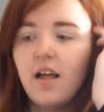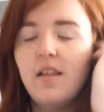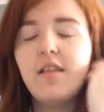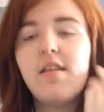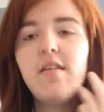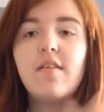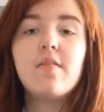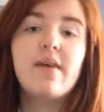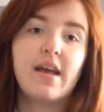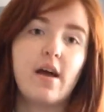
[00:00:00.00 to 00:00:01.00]
This is to
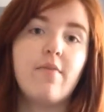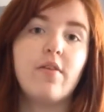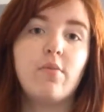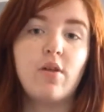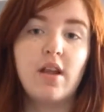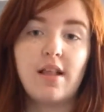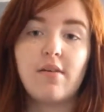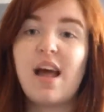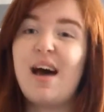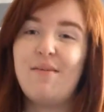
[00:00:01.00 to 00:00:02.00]
make up for the one last
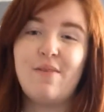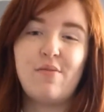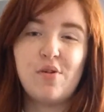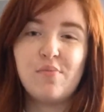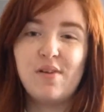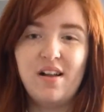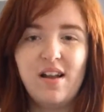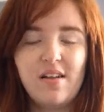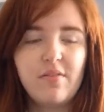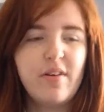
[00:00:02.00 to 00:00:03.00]
week. I haven't, I wasn't well
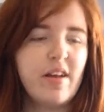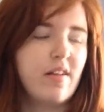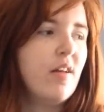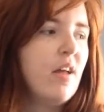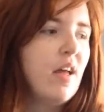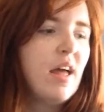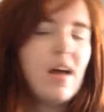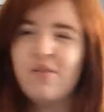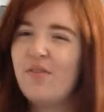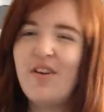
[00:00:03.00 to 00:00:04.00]
last week and
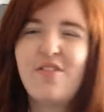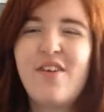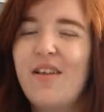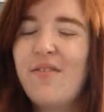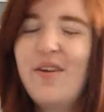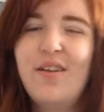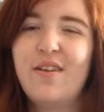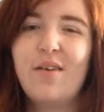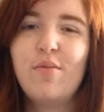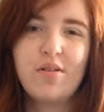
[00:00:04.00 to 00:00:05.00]
it was very stressful
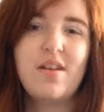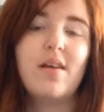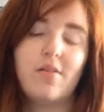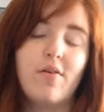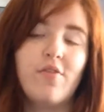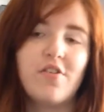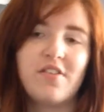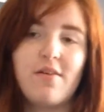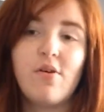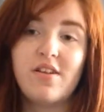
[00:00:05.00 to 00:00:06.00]
and I wasn't, yet, so
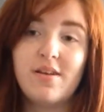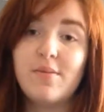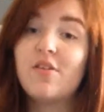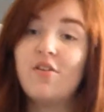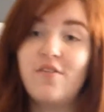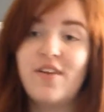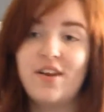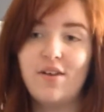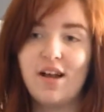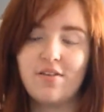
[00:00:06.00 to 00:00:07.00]
unfortunately I wasn't able to do a
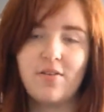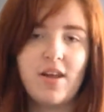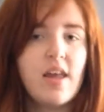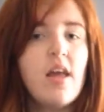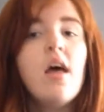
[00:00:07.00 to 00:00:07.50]
video last week.